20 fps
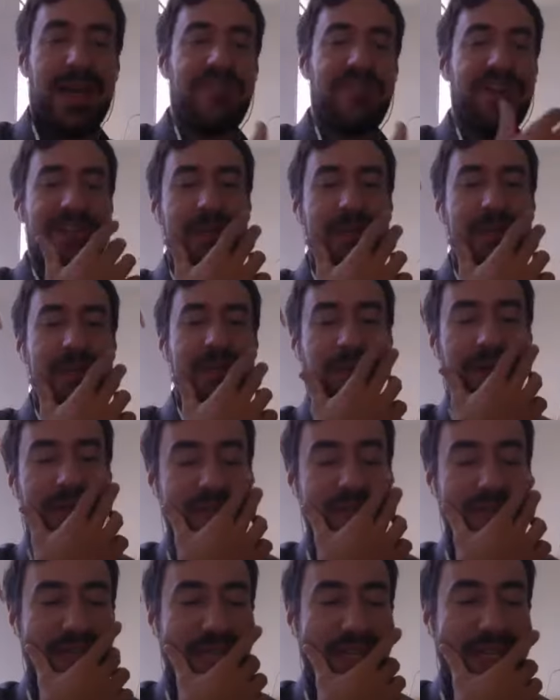what I find
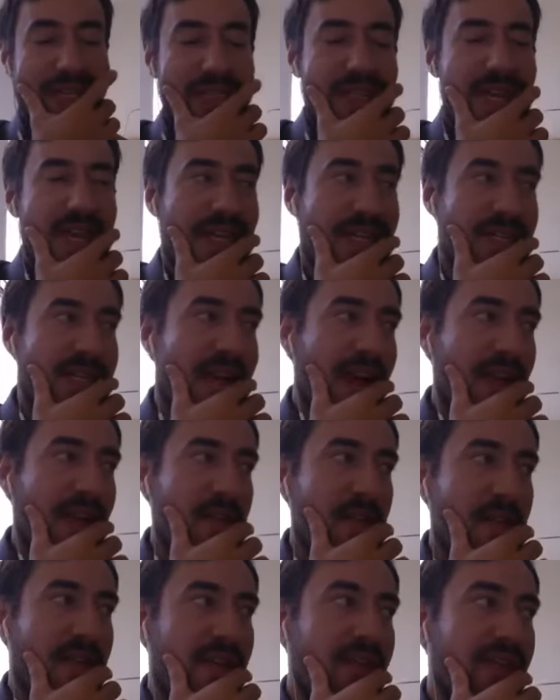super interesting is that
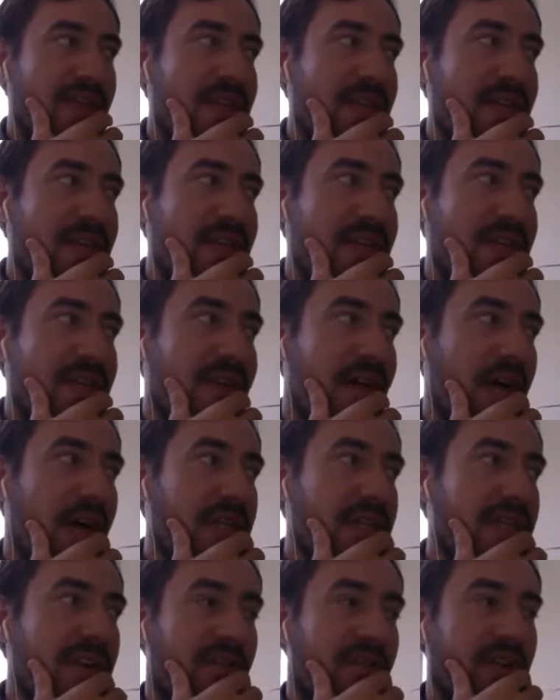now you get the uh,
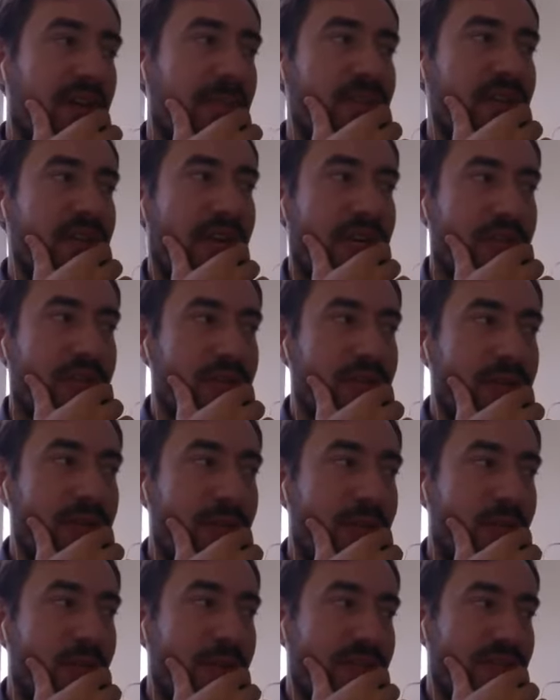a different
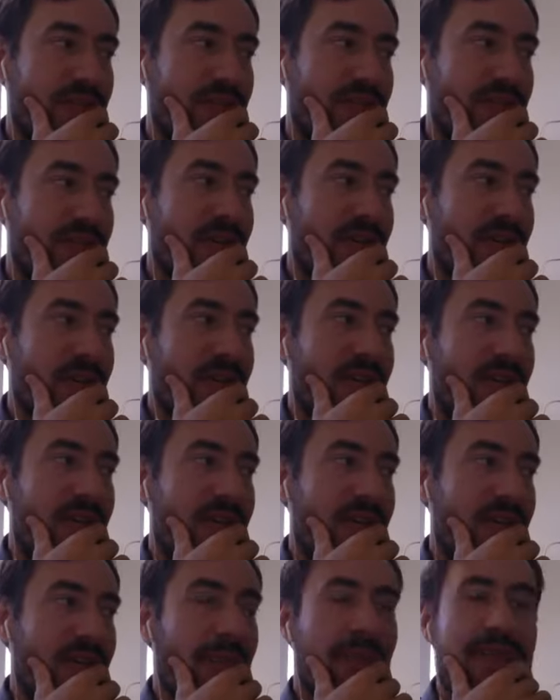objection, which is
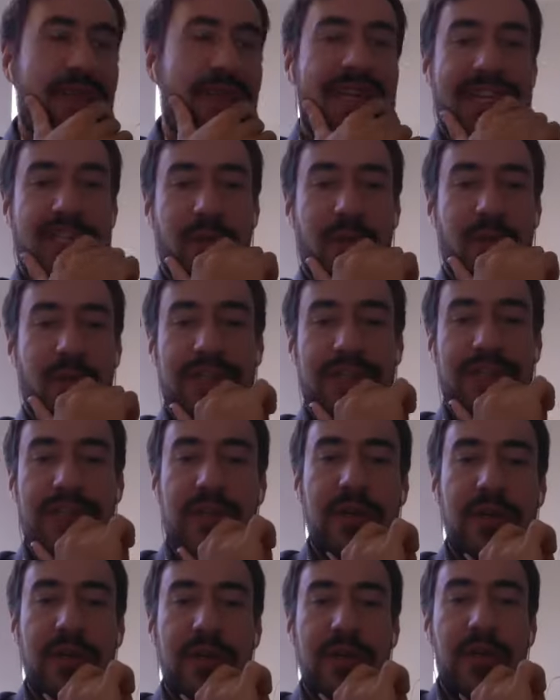a complete catch twenty
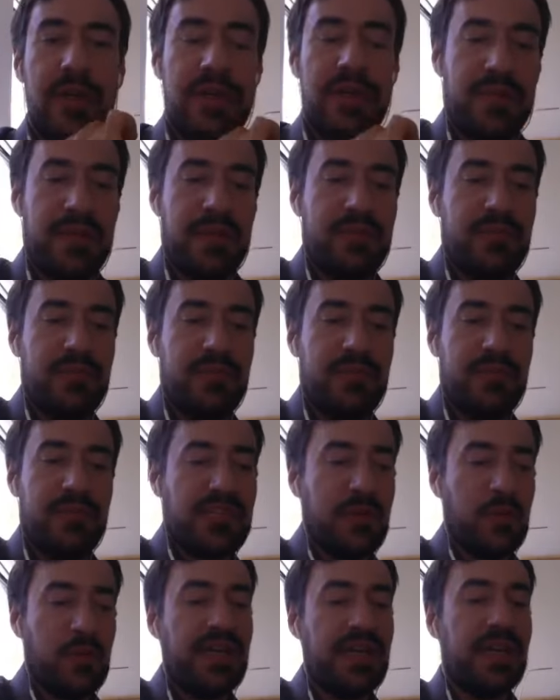two. And the, the,
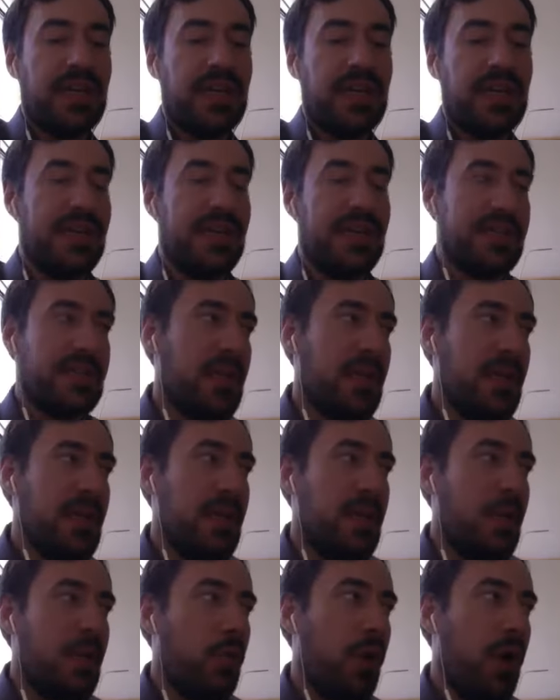objection that we get
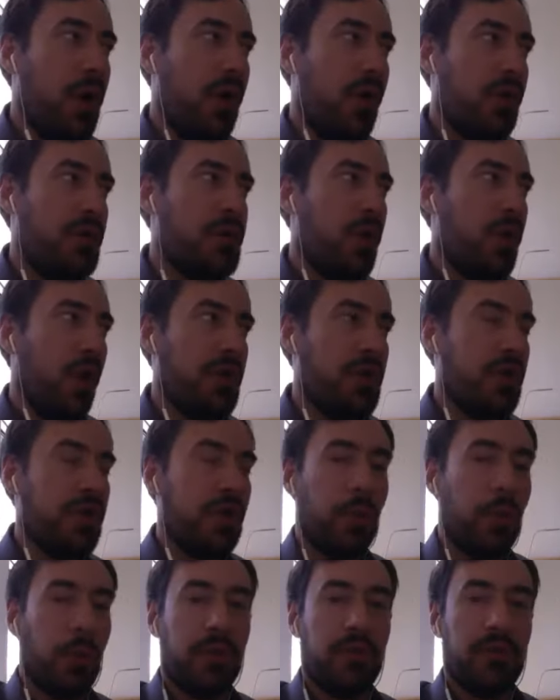is well, you know, are
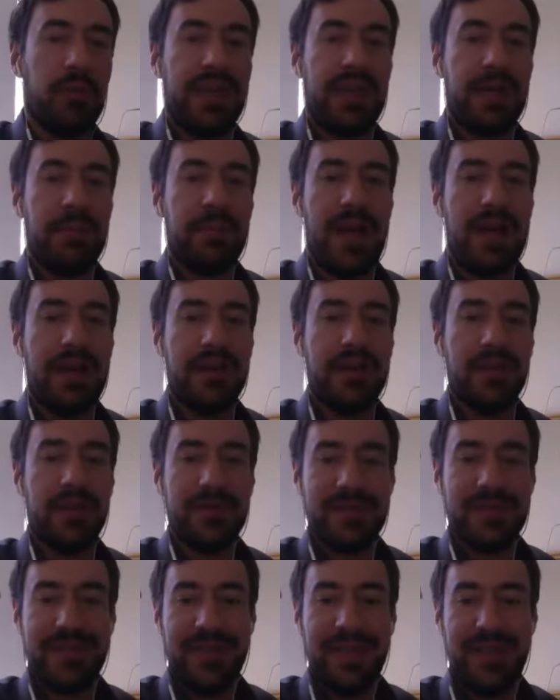you going to work with my
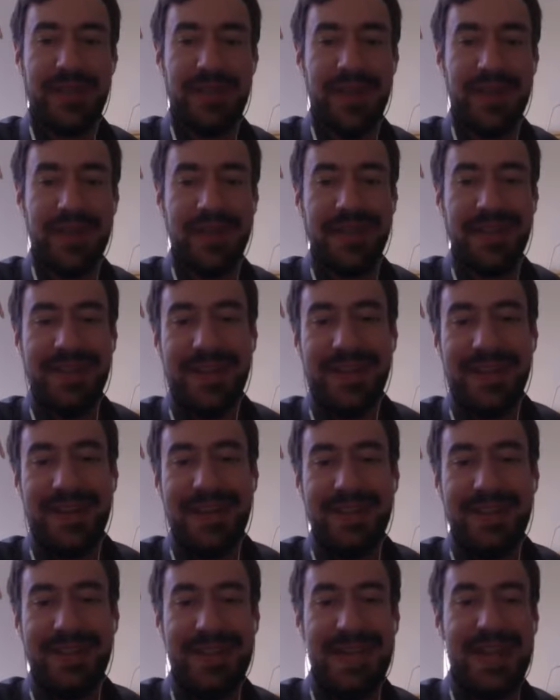competitors? And then
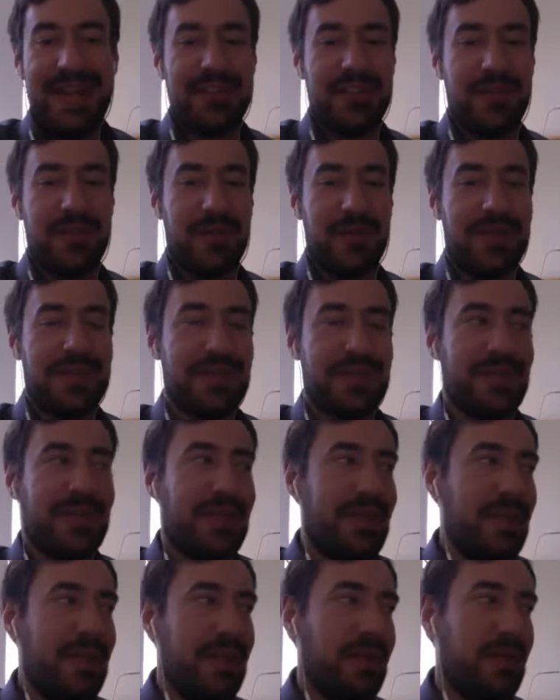the answer is,
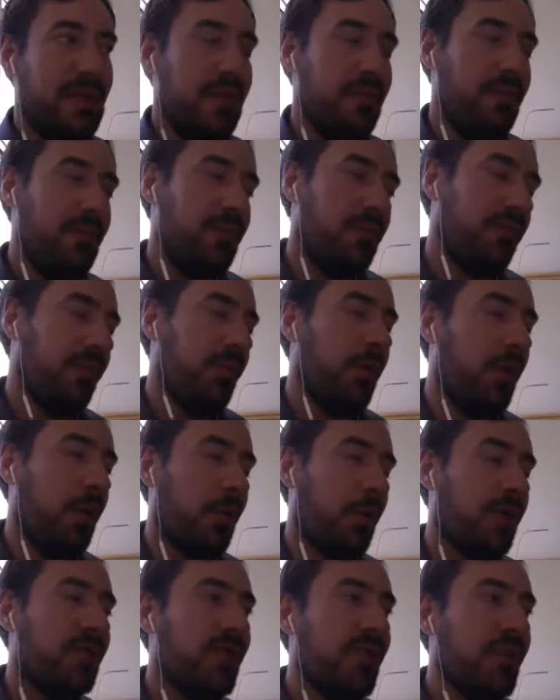you know, for what
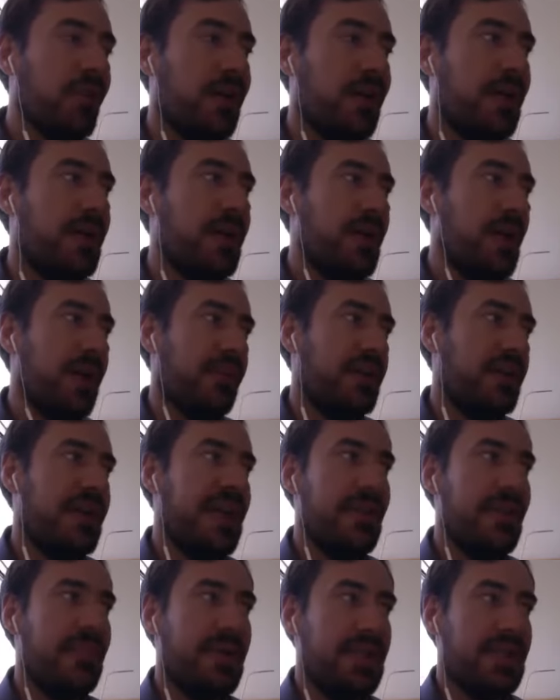we're doing, every
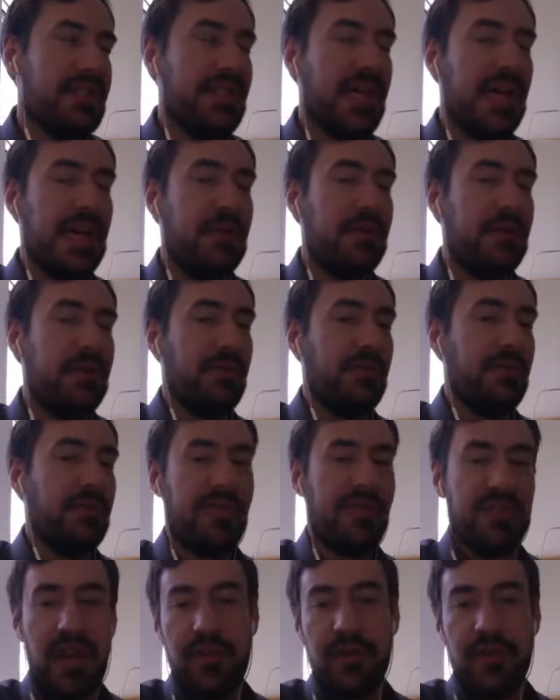campaign siloed from
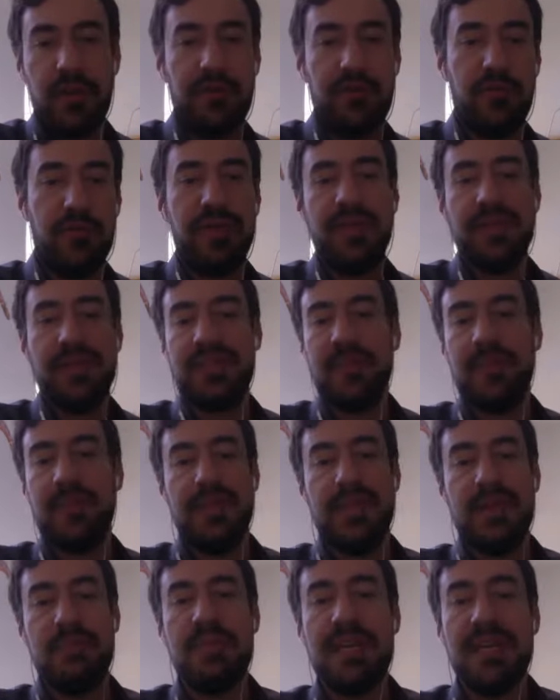every other. If we get
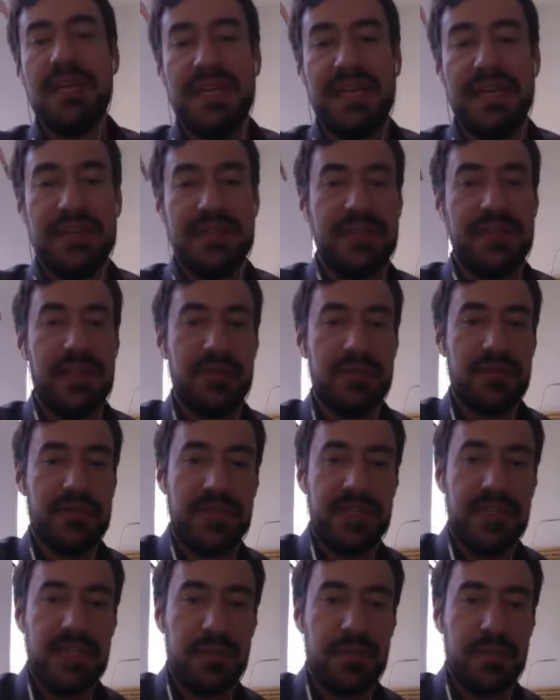somebody a meeting, it's theirs to
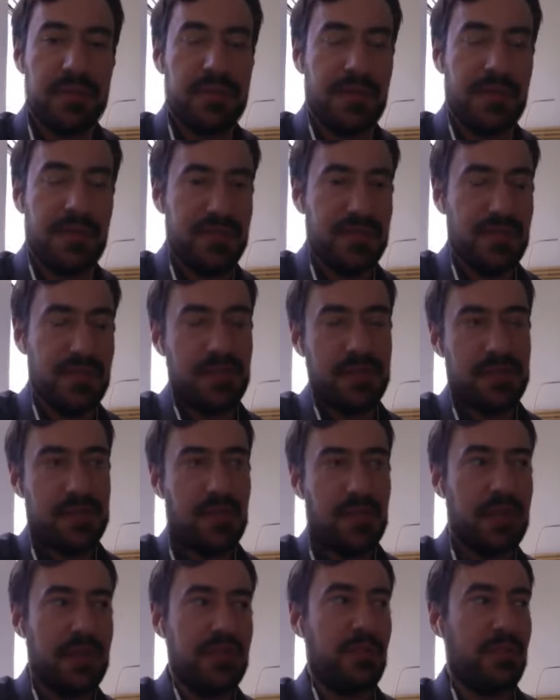keep. It's it's it's
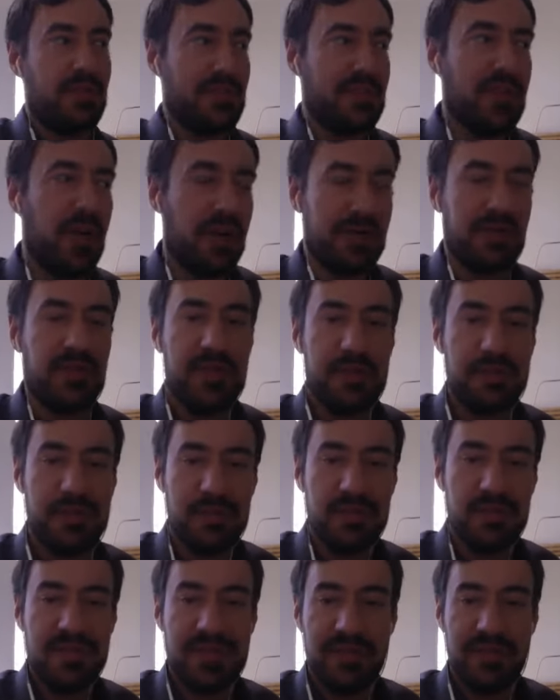somebody that wants to talk to them
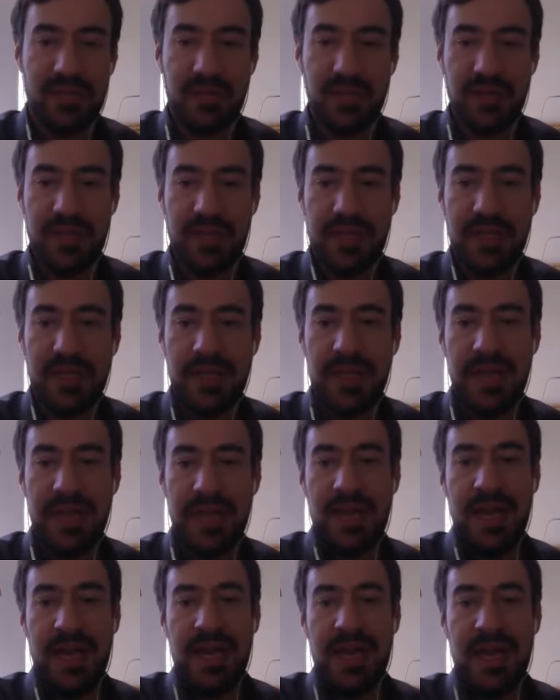specifically.
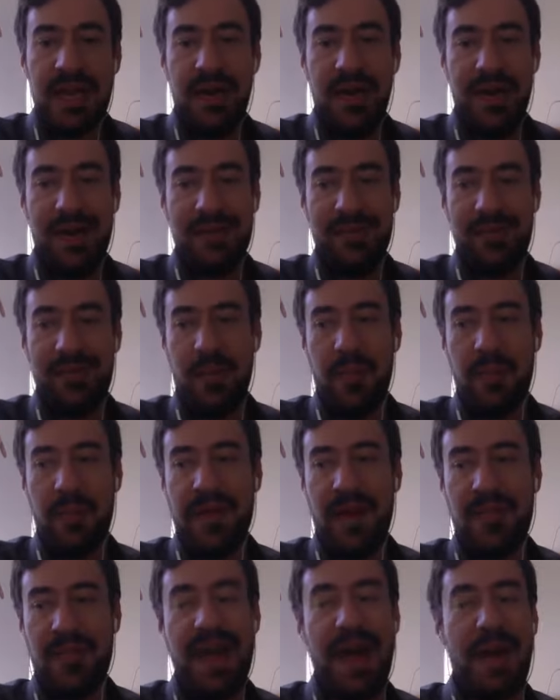Uh, but
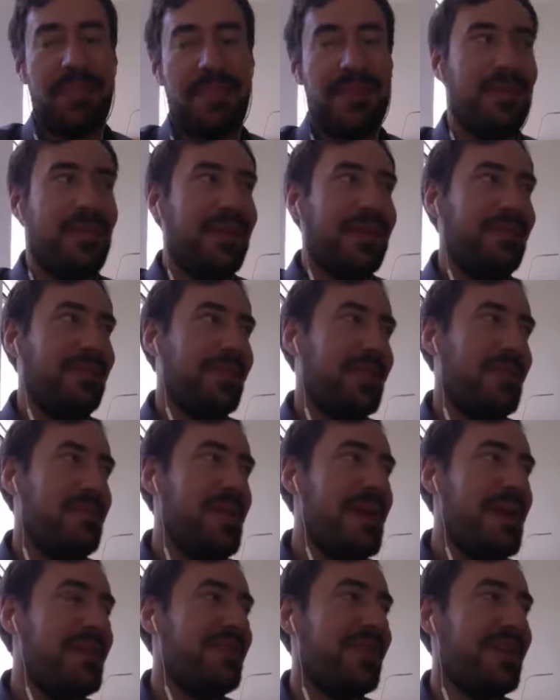beyond that, but but the
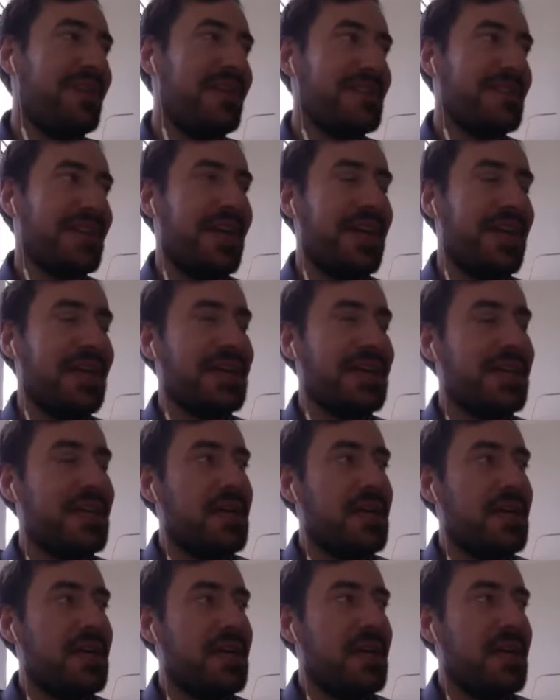main thing is like,
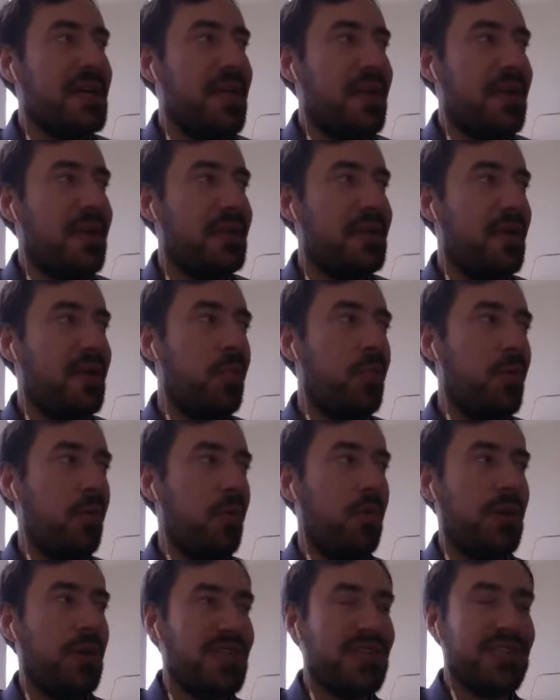you know, well,
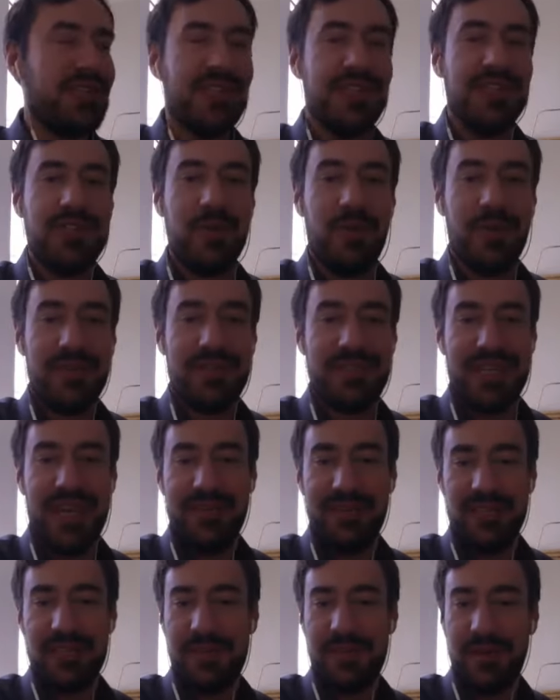which is it? Do you want us to
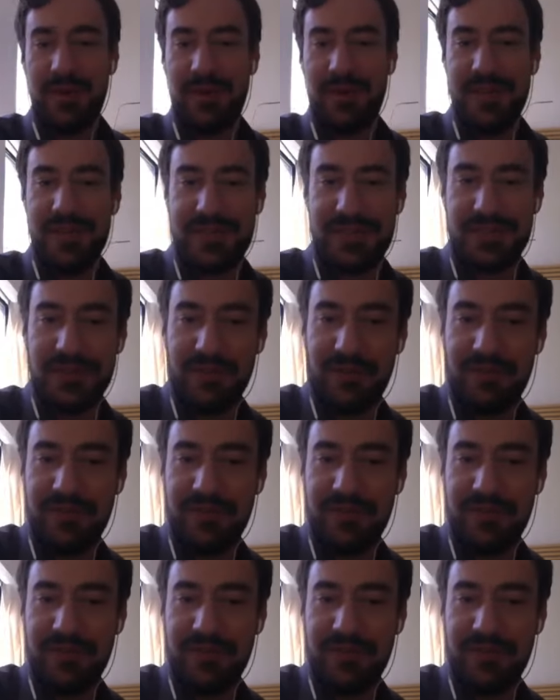have experience in your